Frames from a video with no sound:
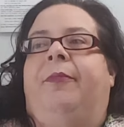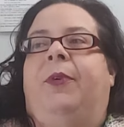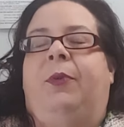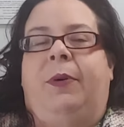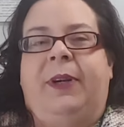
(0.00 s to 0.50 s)

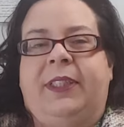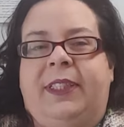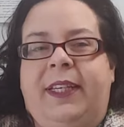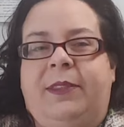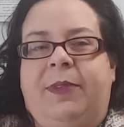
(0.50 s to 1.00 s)
Walmart
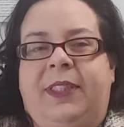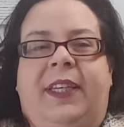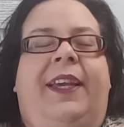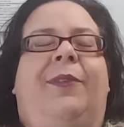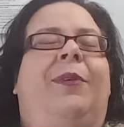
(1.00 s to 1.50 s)
stays
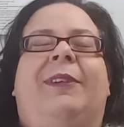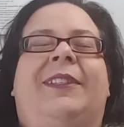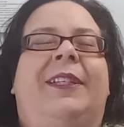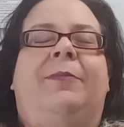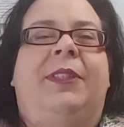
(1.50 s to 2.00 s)
busy. Walmart
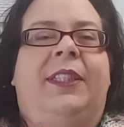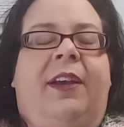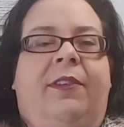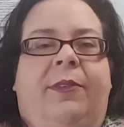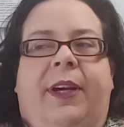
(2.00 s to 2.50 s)
stays busy
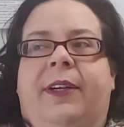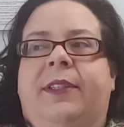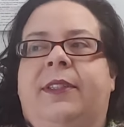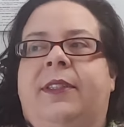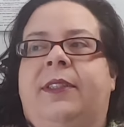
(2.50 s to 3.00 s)
everywhere.
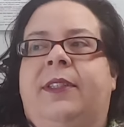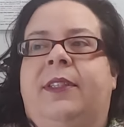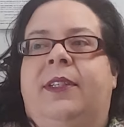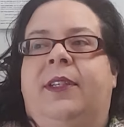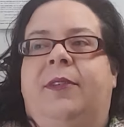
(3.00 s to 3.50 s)

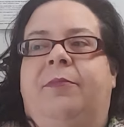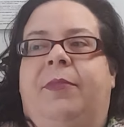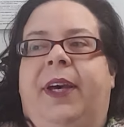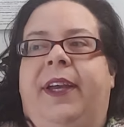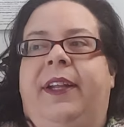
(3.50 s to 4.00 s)

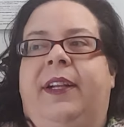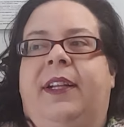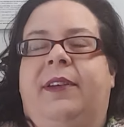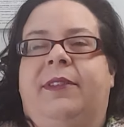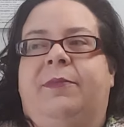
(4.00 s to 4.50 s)
But
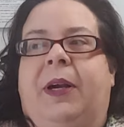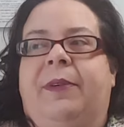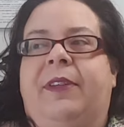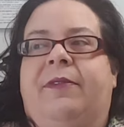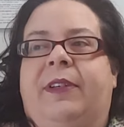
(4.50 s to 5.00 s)
it was
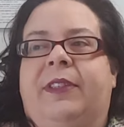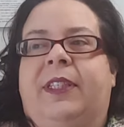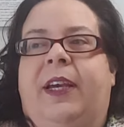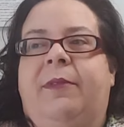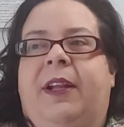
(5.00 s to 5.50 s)
probably the first
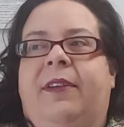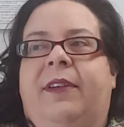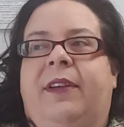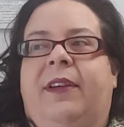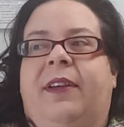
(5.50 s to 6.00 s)
time that I
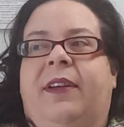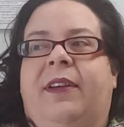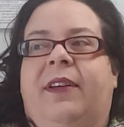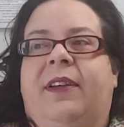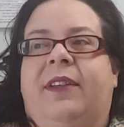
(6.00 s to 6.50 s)

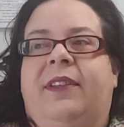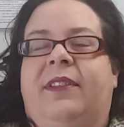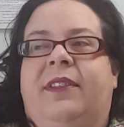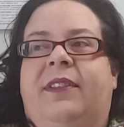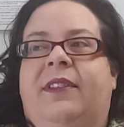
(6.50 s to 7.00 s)

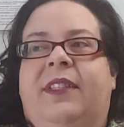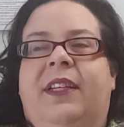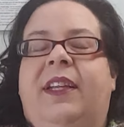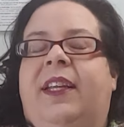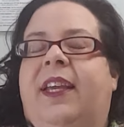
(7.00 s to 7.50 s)

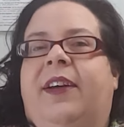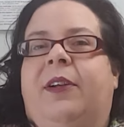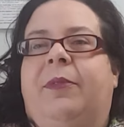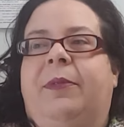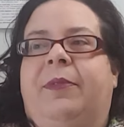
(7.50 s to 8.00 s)
didn't
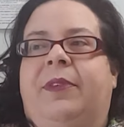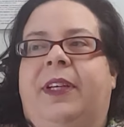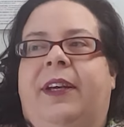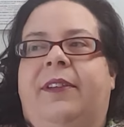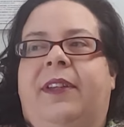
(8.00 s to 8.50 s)
encounter people
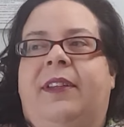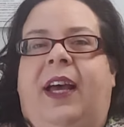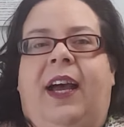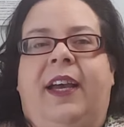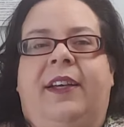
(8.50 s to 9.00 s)
down
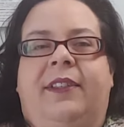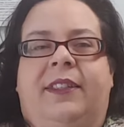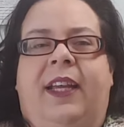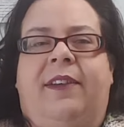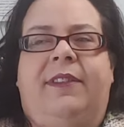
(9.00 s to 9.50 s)
the aisles
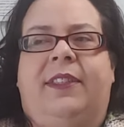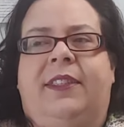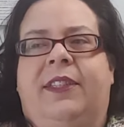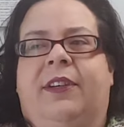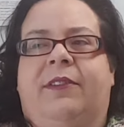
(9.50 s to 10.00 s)
and have to
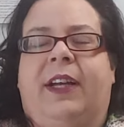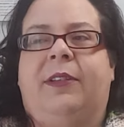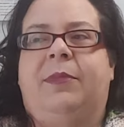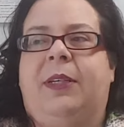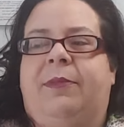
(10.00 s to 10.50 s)
steer
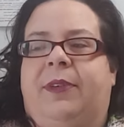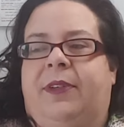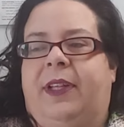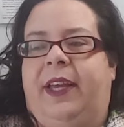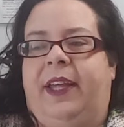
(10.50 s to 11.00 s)
around
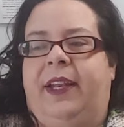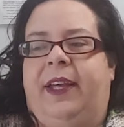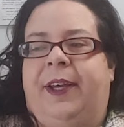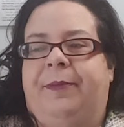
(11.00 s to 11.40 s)
people, and